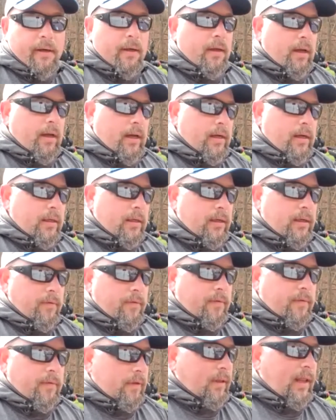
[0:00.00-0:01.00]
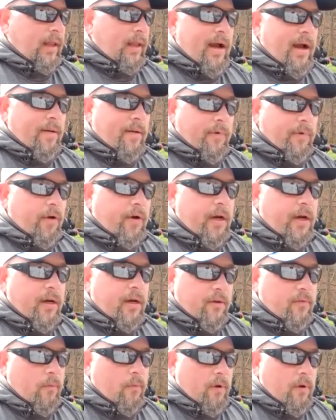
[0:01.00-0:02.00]
The lime green
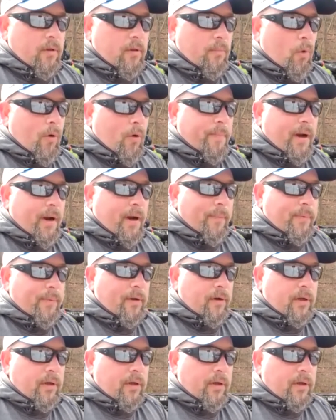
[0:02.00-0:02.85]
is one of the more popular